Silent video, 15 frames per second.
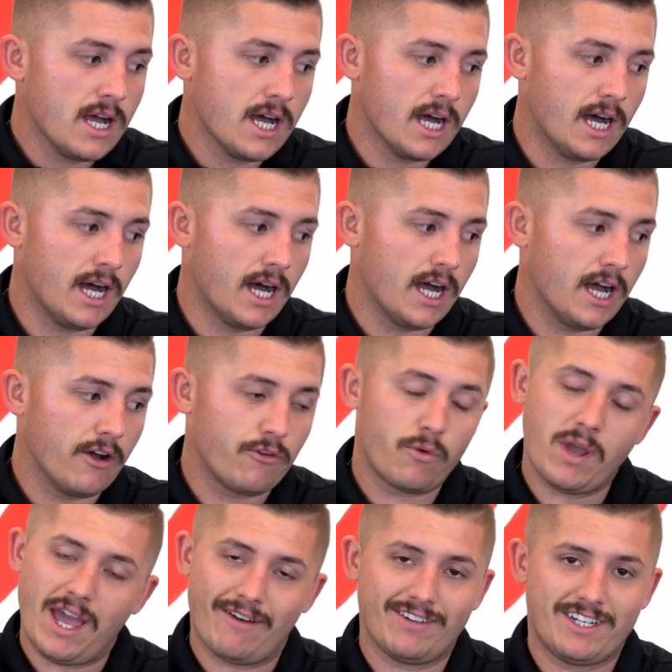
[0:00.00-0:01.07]
If
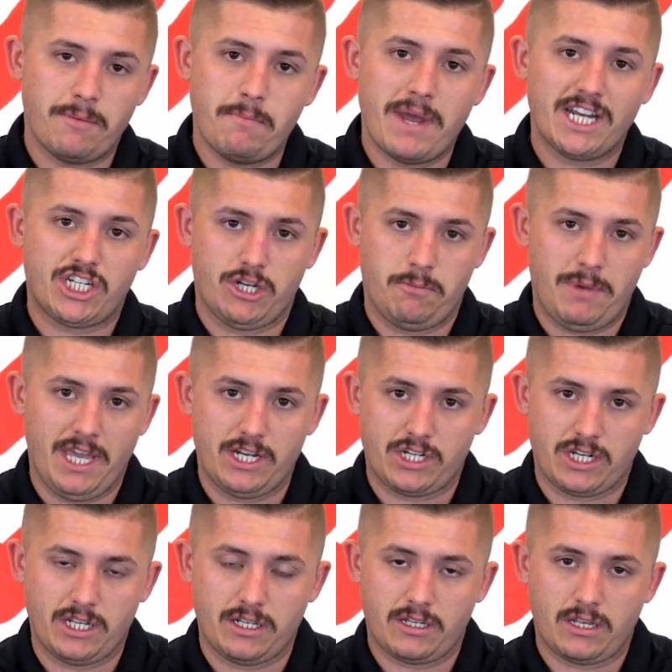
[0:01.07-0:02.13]
we have a dementia
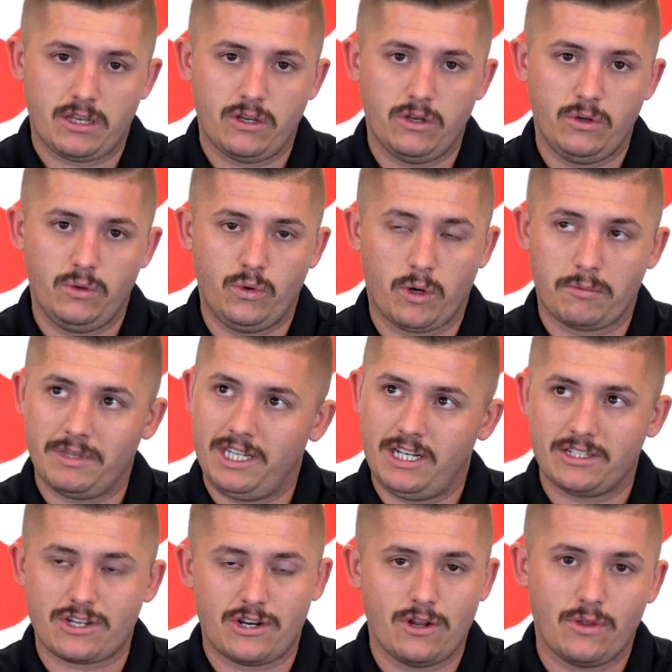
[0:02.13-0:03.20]
patient who normally
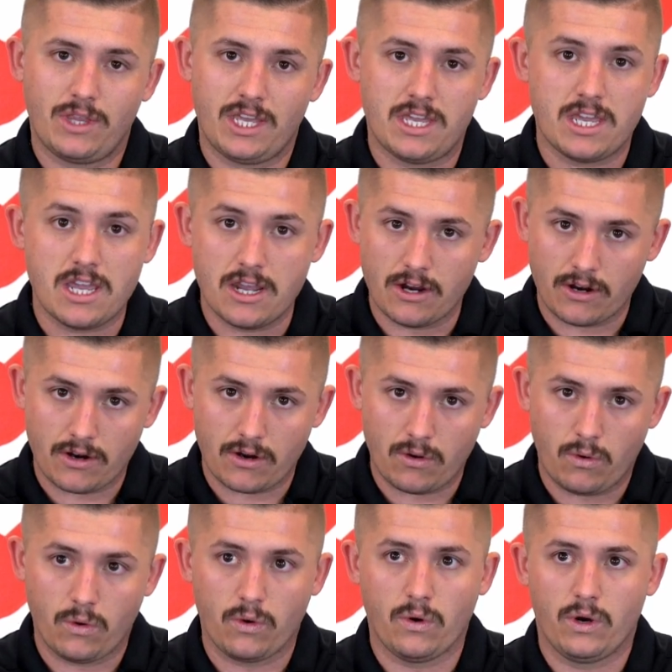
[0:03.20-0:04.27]
doesn't know the year
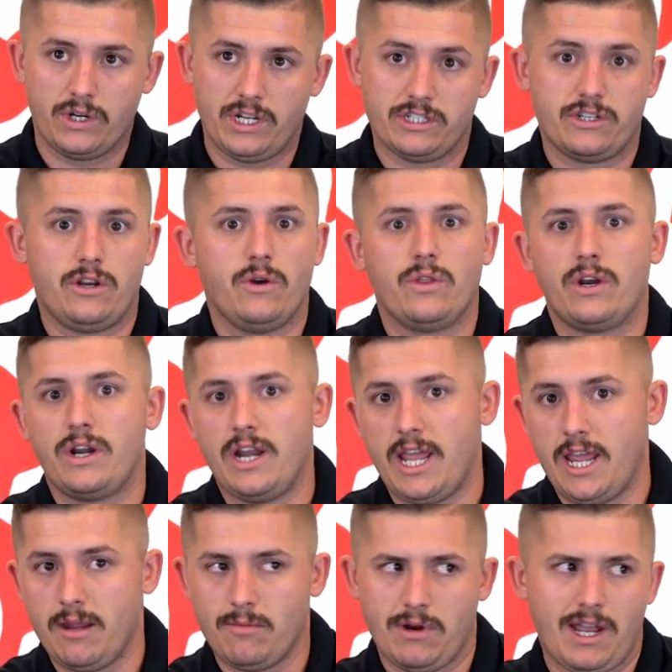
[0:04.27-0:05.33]
or doesn't know their
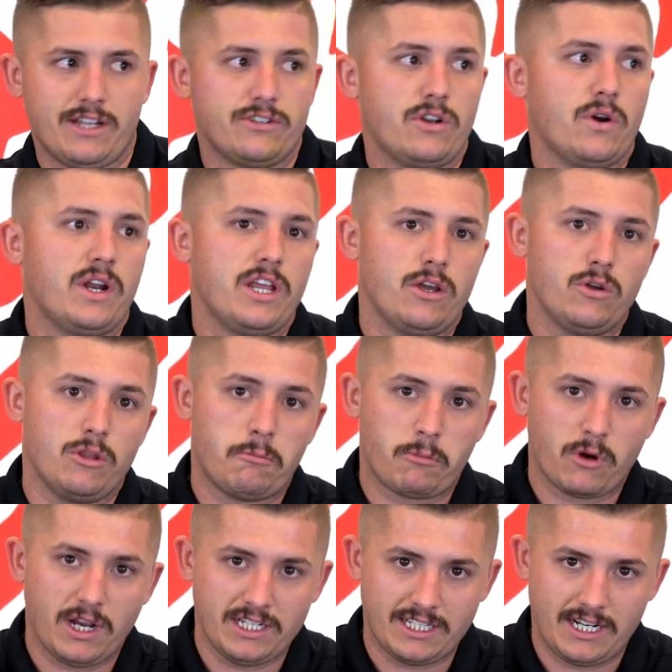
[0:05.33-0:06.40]
name or has no idea who the
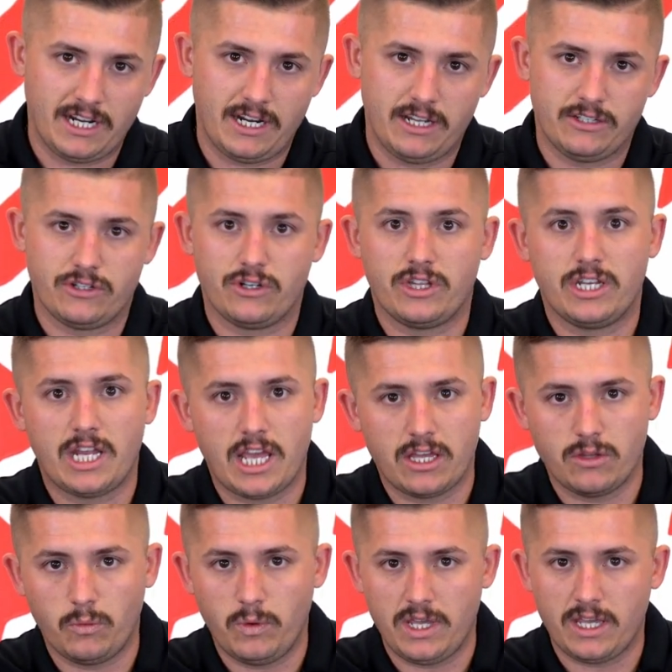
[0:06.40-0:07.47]
president is or the day
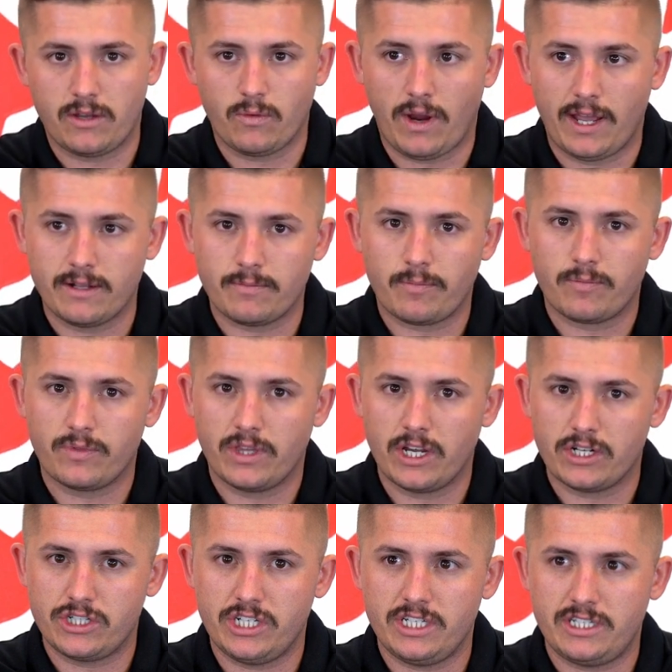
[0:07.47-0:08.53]
of the week, right?
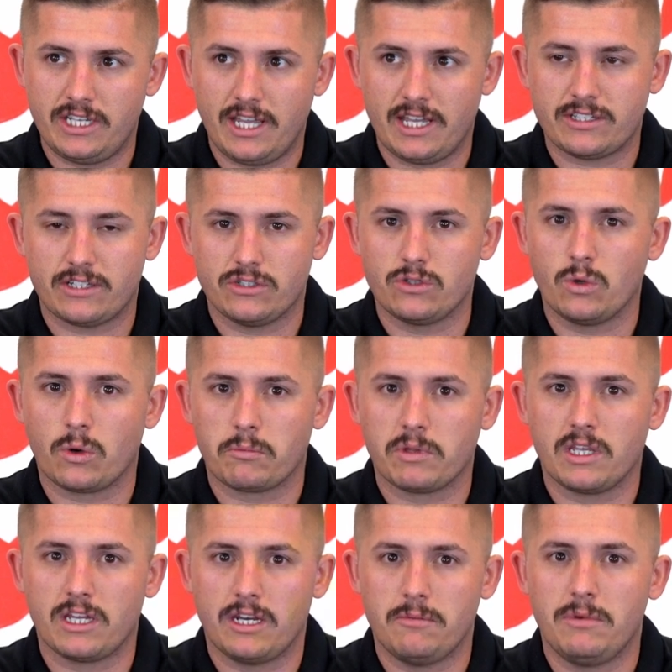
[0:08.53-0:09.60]
Their GCS is
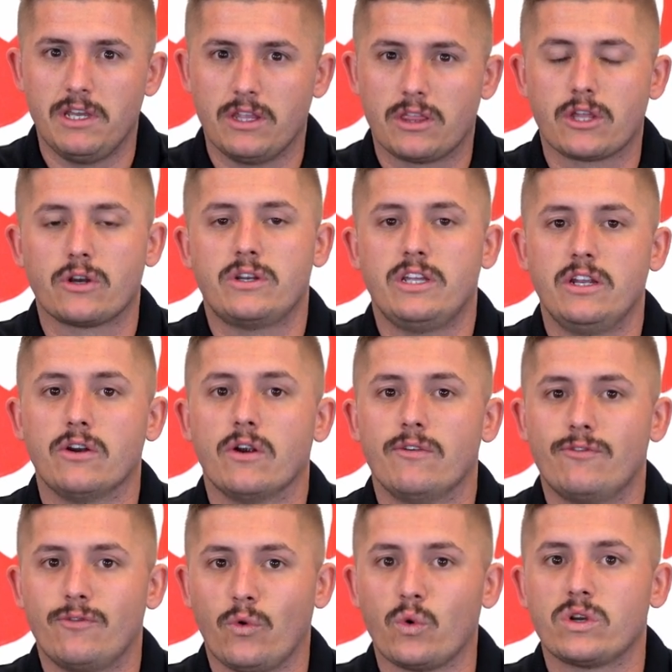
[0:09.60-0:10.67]
normally going to be a 13 or a
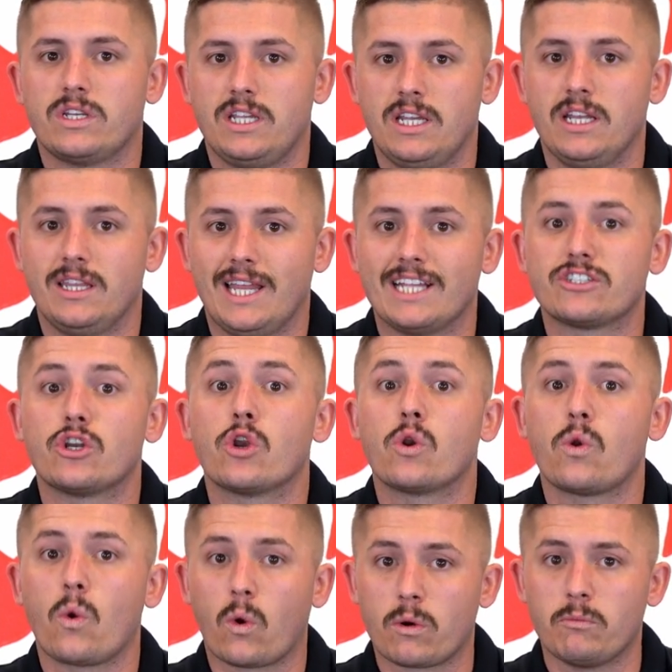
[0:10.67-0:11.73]
14. That's
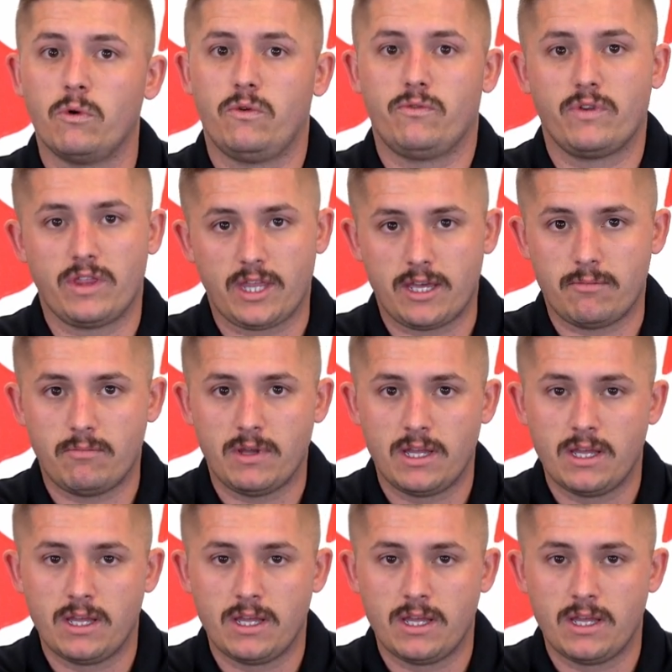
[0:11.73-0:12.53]
normal for them.